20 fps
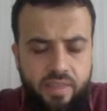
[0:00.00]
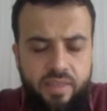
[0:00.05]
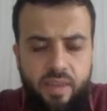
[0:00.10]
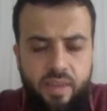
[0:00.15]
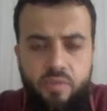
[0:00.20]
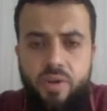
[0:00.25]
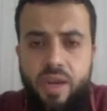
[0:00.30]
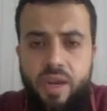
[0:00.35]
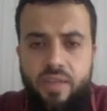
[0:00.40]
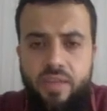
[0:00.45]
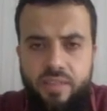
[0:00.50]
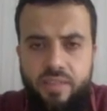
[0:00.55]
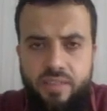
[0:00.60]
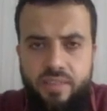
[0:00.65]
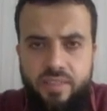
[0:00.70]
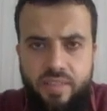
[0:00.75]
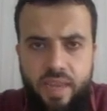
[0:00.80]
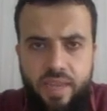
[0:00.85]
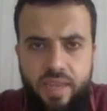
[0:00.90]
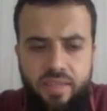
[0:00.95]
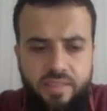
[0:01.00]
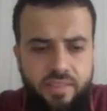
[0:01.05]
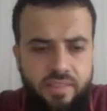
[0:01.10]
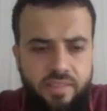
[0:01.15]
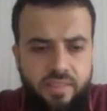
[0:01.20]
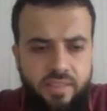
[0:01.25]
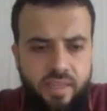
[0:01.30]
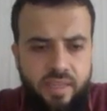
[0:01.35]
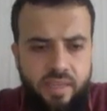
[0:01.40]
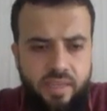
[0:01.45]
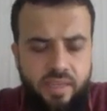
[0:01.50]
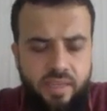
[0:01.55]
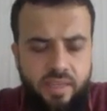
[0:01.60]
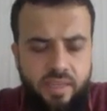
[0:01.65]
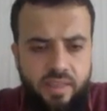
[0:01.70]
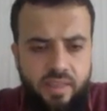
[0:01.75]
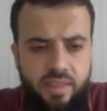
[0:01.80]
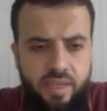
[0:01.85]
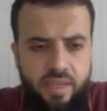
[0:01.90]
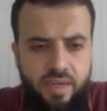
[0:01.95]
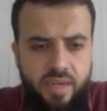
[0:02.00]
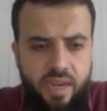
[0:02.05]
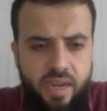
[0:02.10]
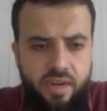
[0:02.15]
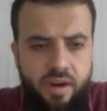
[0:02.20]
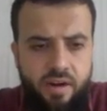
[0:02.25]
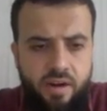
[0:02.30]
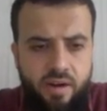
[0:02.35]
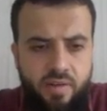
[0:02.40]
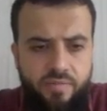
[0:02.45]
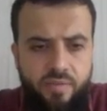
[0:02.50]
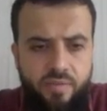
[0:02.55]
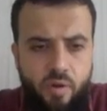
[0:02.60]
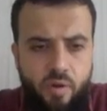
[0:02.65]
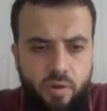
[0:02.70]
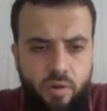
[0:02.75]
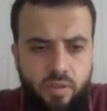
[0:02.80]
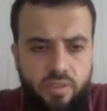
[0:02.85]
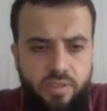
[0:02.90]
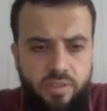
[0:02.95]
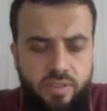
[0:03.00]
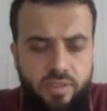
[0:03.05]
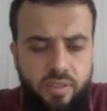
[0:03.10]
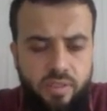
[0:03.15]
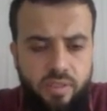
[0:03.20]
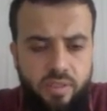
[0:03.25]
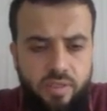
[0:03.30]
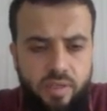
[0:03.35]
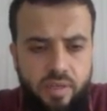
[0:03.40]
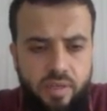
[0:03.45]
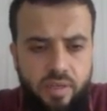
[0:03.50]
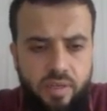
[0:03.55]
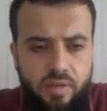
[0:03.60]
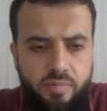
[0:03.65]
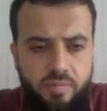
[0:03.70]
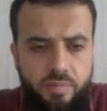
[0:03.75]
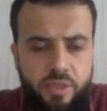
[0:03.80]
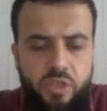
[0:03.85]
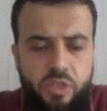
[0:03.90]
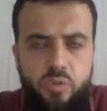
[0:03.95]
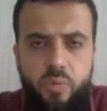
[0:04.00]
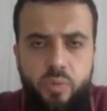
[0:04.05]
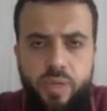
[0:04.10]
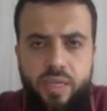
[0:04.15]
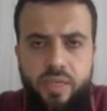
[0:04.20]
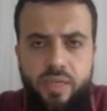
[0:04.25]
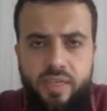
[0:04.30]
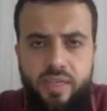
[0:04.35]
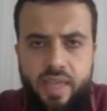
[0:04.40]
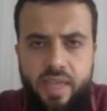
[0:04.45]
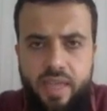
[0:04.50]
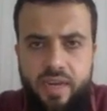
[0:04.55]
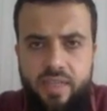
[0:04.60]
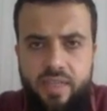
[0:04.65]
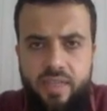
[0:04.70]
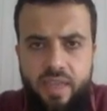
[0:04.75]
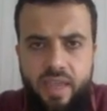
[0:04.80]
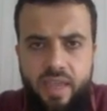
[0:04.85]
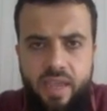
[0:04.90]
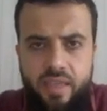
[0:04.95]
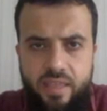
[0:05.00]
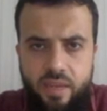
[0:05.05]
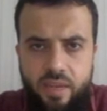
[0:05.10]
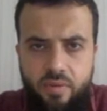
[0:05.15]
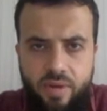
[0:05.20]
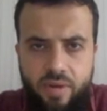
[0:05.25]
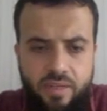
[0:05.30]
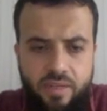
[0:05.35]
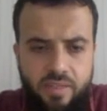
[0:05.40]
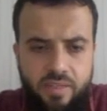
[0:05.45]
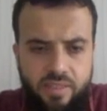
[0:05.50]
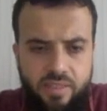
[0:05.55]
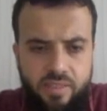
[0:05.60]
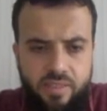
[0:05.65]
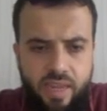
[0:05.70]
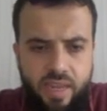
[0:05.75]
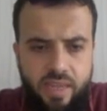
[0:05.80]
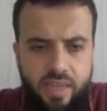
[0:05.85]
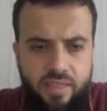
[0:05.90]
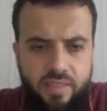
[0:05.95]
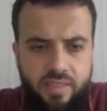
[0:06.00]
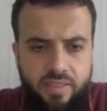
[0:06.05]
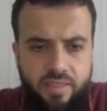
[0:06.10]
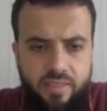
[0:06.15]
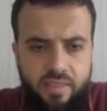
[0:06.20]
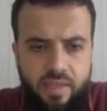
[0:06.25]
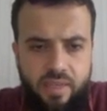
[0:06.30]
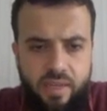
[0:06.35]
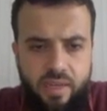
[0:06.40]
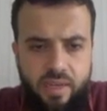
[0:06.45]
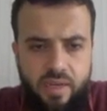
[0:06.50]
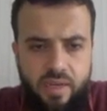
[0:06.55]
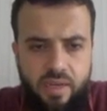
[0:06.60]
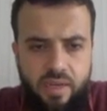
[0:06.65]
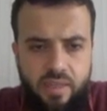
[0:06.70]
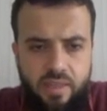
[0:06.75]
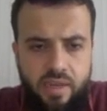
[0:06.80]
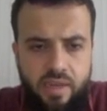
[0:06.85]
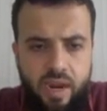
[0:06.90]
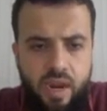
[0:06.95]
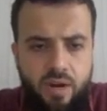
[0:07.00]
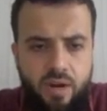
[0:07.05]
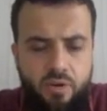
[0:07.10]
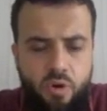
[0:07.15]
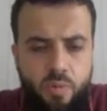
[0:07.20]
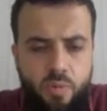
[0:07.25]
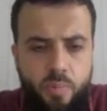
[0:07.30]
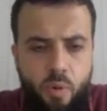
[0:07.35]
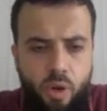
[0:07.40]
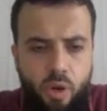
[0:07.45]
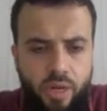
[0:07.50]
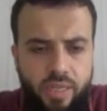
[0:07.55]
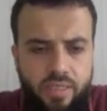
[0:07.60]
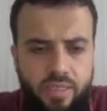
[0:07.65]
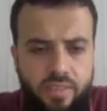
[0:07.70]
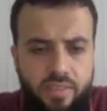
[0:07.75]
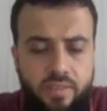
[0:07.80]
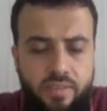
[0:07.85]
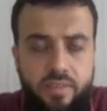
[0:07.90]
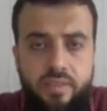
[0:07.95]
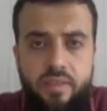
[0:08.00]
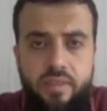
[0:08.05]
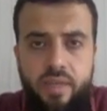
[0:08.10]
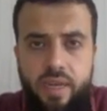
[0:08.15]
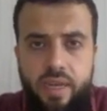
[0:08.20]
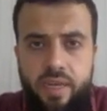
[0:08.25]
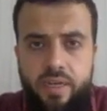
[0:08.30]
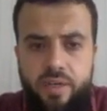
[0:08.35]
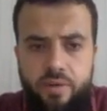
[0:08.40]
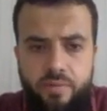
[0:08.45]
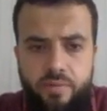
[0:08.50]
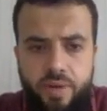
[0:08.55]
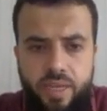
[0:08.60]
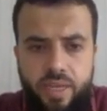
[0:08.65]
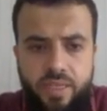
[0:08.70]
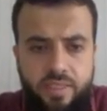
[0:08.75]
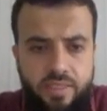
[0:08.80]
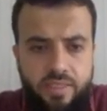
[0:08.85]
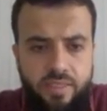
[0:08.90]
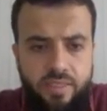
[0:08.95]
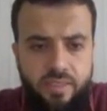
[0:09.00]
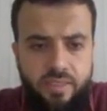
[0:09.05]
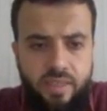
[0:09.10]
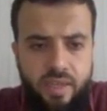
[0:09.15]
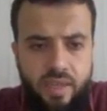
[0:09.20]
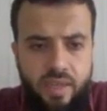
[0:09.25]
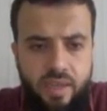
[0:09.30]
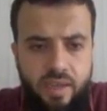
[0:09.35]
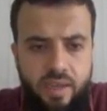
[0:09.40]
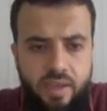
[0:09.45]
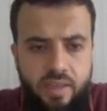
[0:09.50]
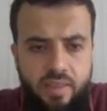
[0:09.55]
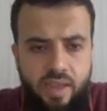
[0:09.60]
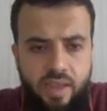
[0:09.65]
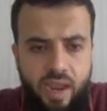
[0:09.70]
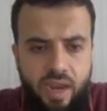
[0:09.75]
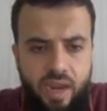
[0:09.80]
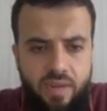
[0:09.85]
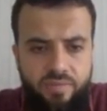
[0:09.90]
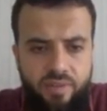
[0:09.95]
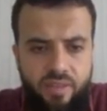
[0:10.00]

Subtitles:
in the United States, the Niagara Falls between Canada and the United States, the Acropolis in Greece, the